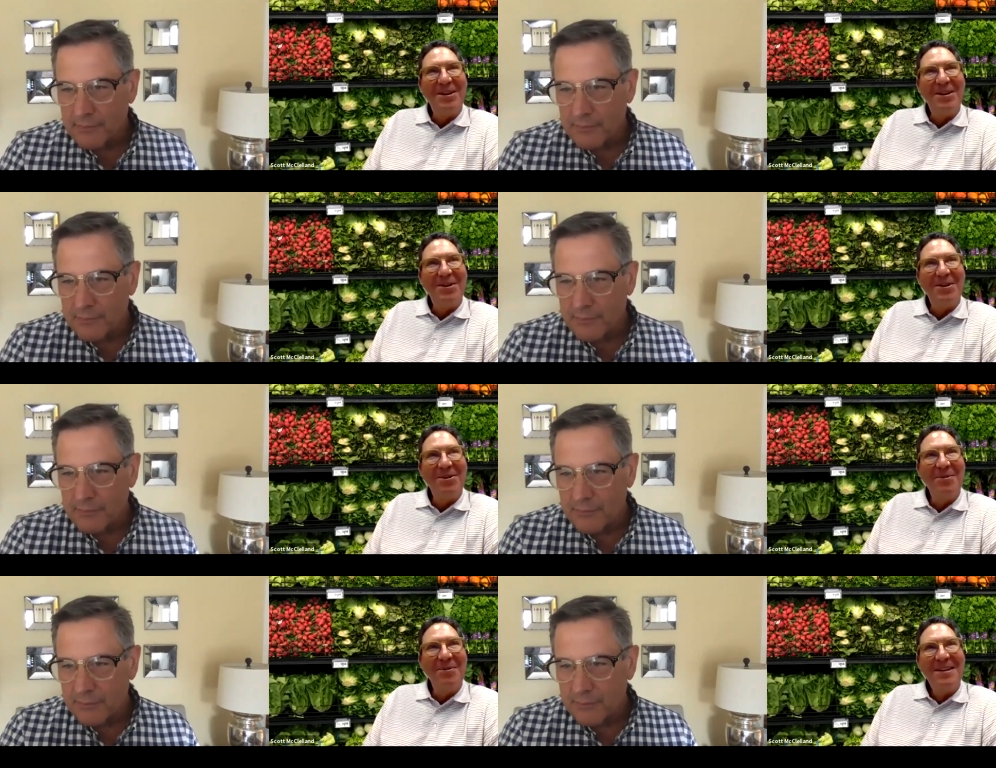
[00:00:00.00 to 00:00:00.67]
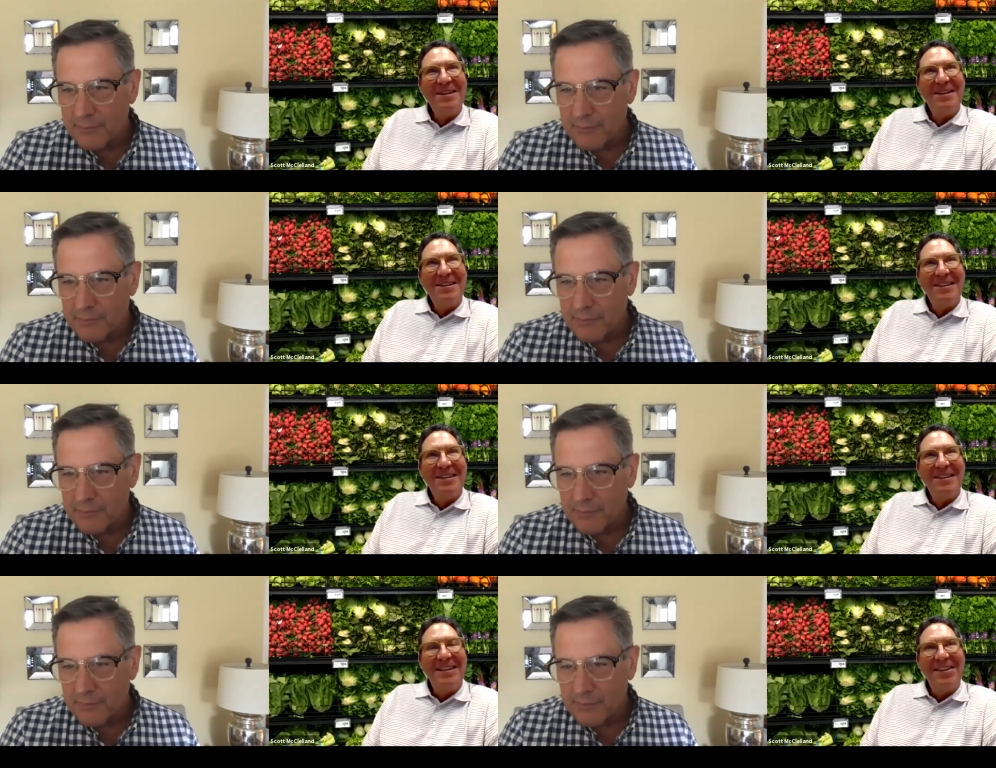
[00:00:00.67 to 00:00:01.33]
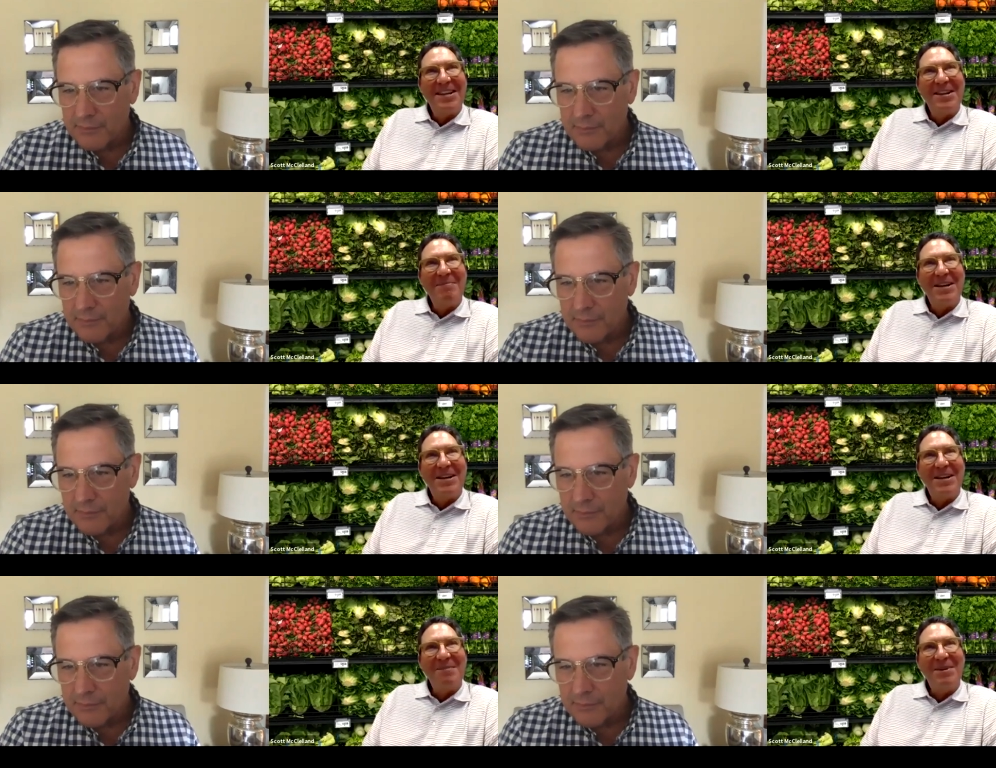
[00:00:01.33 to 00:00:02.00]
Speaker 1: go. You, you, think about
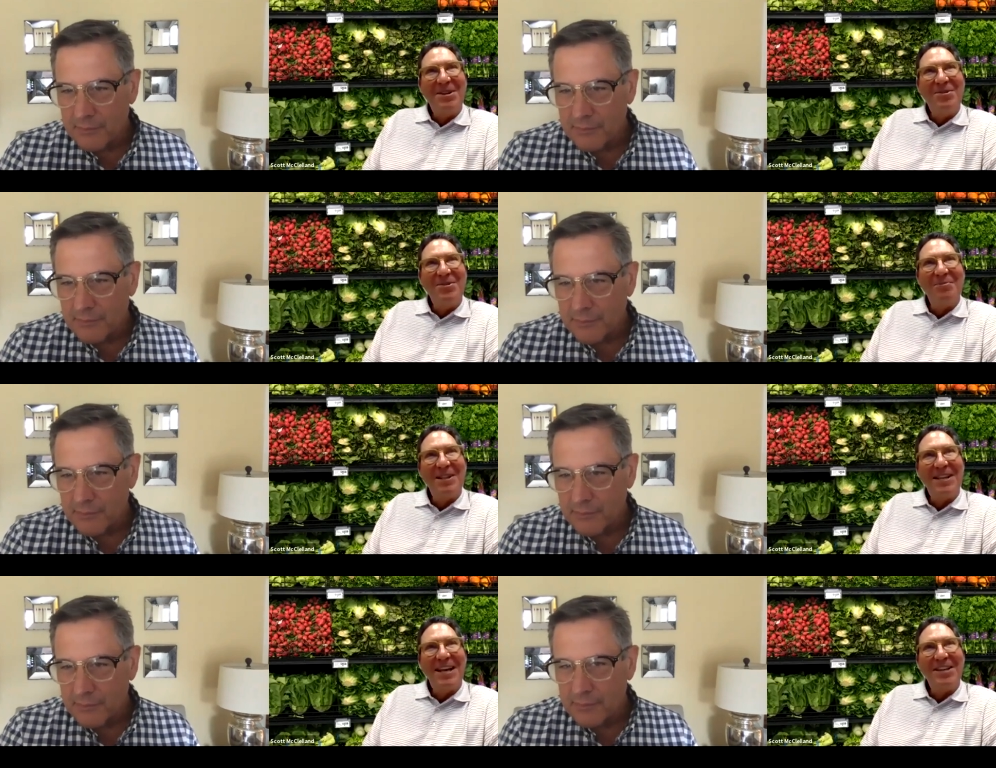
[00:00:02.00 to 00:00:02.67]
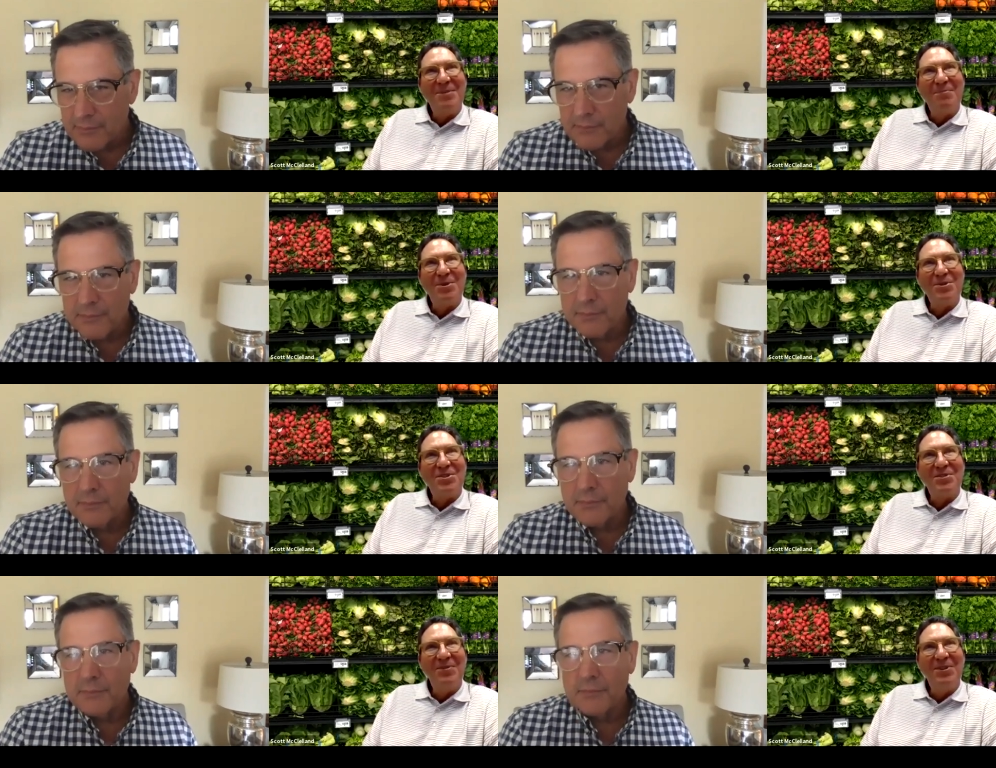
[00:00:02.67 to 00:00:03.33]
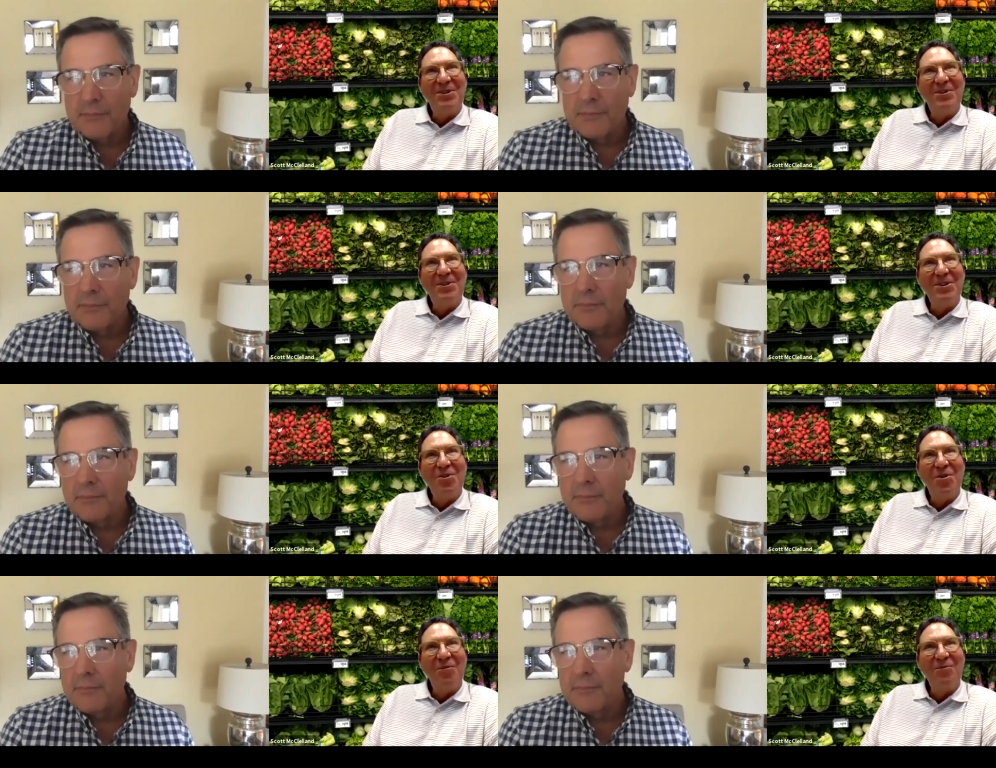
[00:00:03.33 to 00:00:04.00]
somebody who really had to persevere
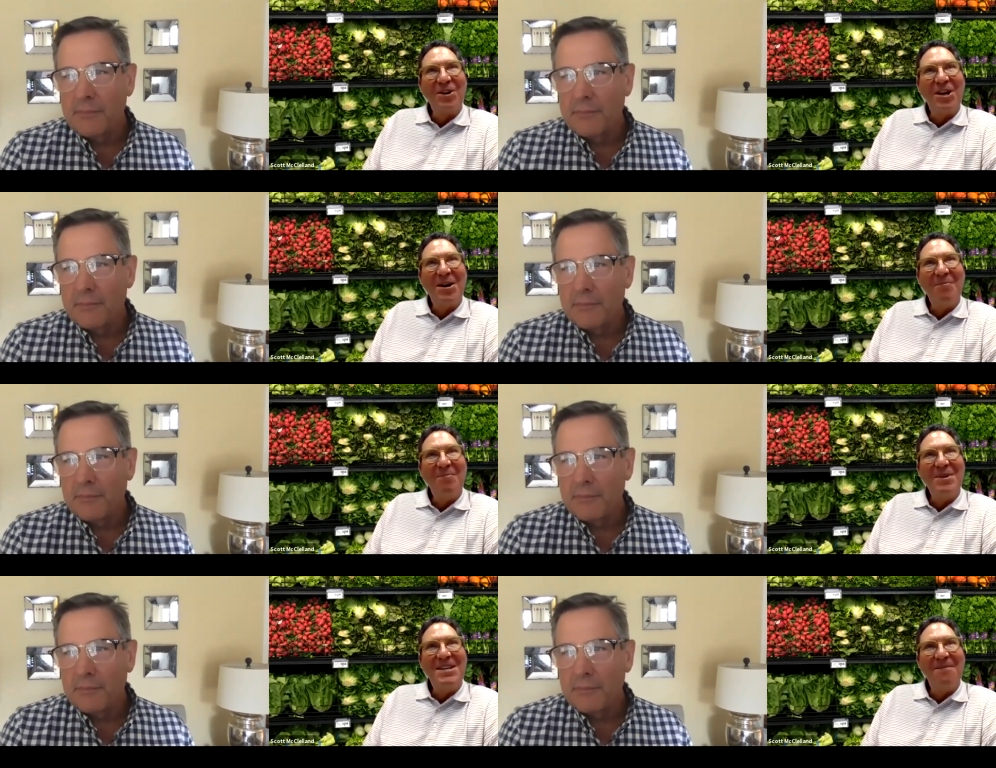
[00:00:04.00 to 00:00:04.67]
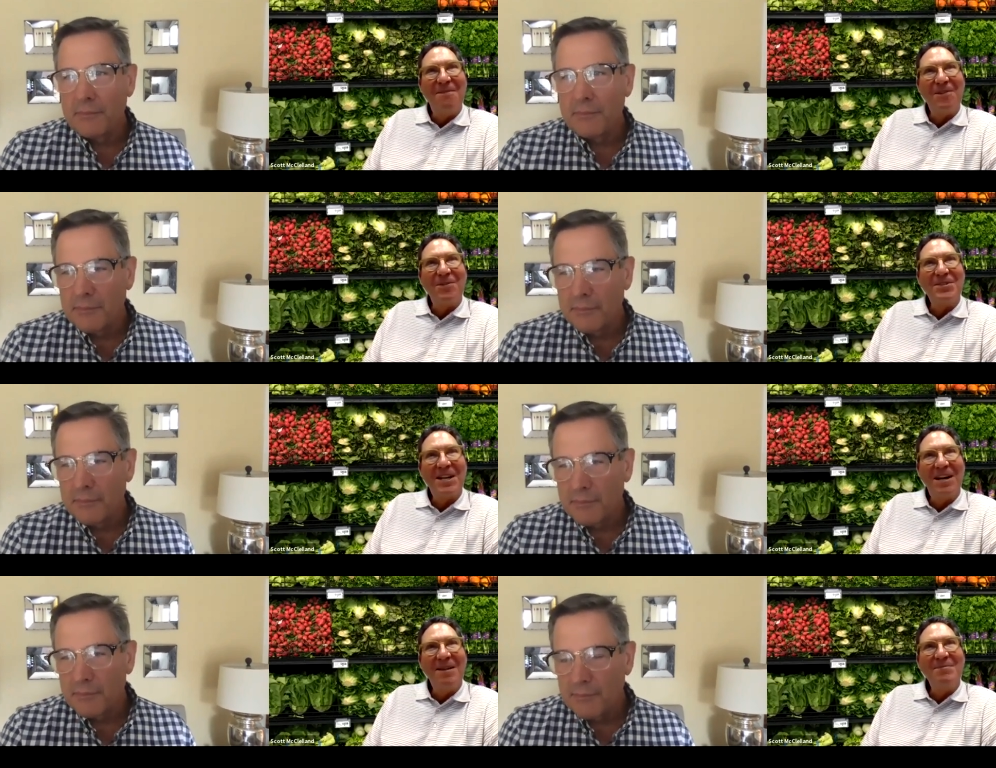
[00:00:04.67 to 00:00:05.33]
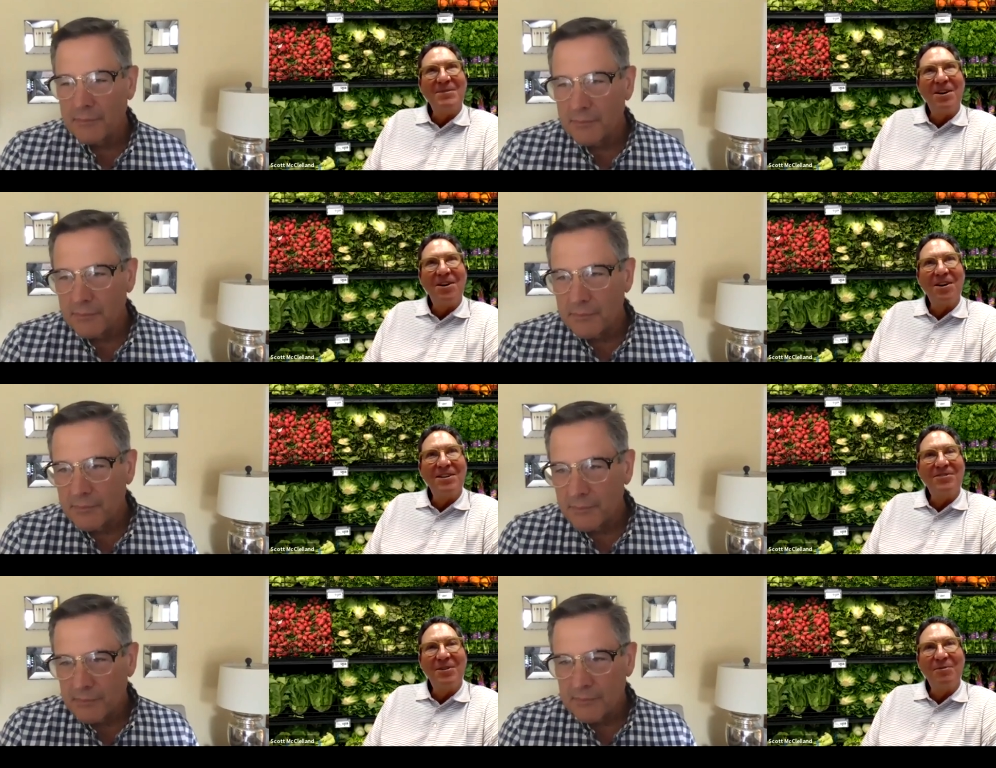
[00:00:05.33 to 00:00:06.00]
and overcome difficult times in our
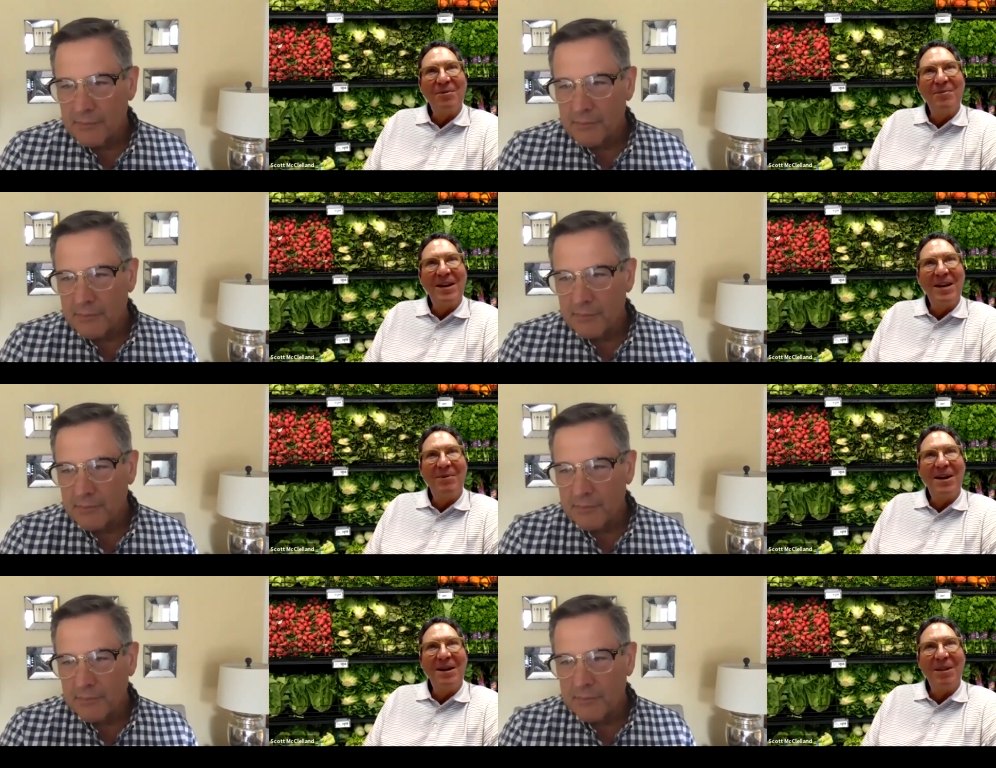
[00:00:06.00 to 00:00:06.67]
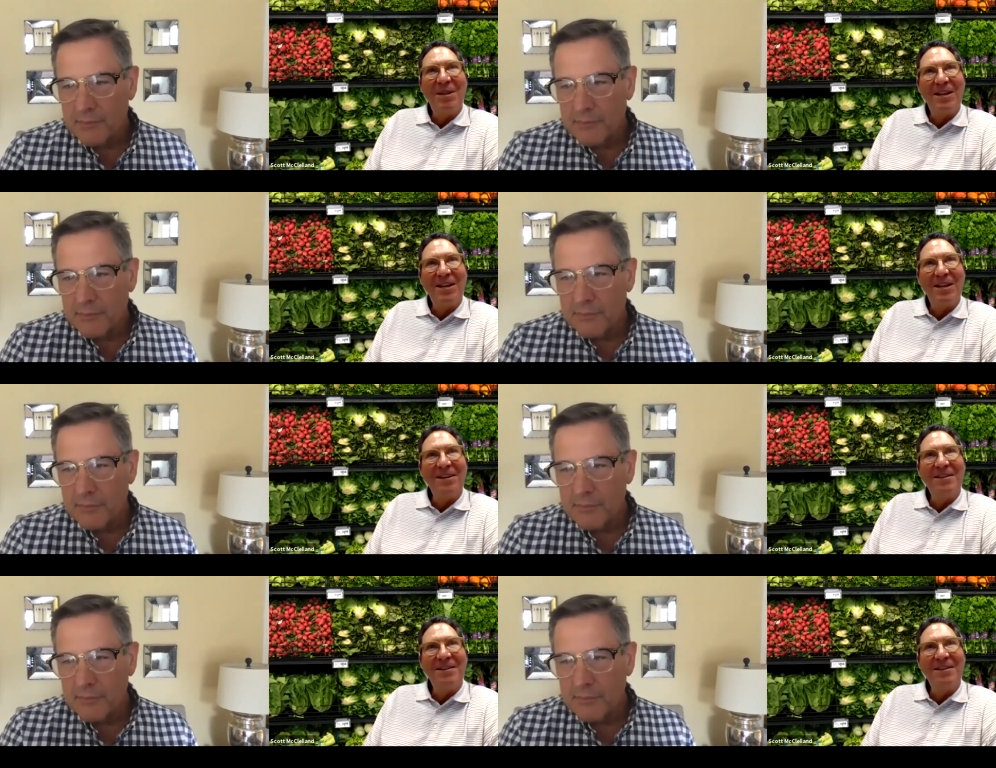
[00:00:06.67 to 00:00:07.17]
country would have been Abraham Lincoln,